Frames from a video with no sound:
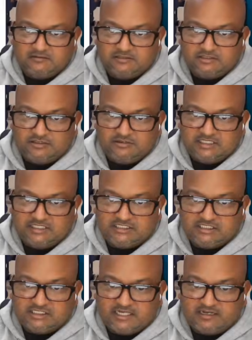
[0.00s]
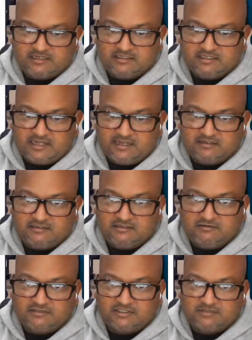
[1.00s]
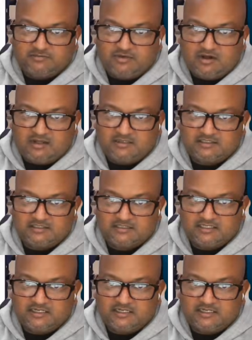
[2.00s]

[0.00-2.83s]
So you can check that the response